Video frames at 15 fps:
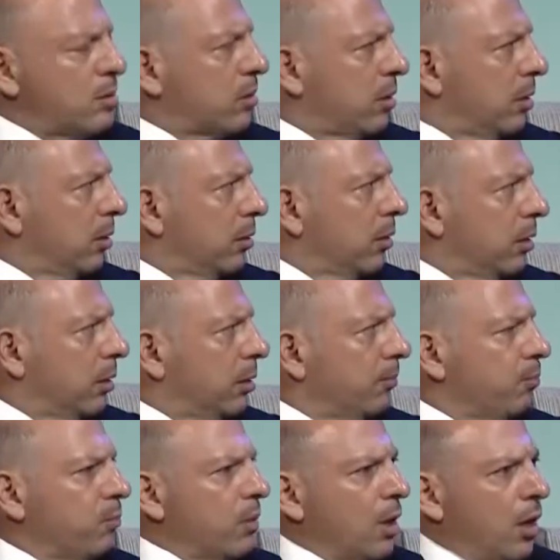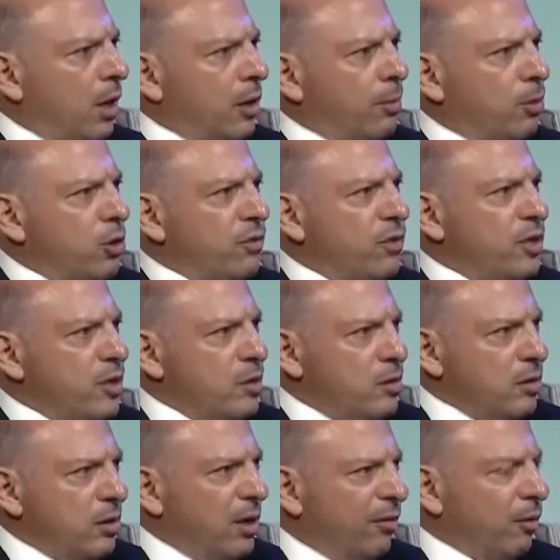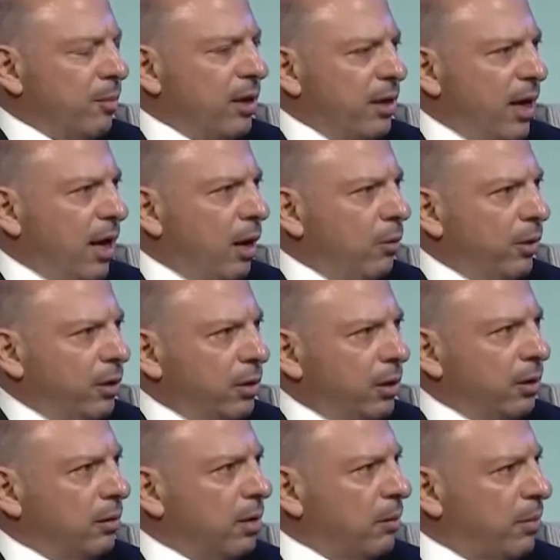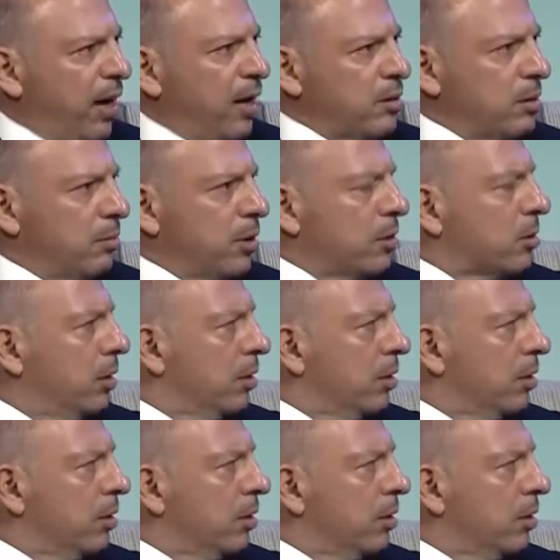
the approach of the D.C. government now and in past administrations?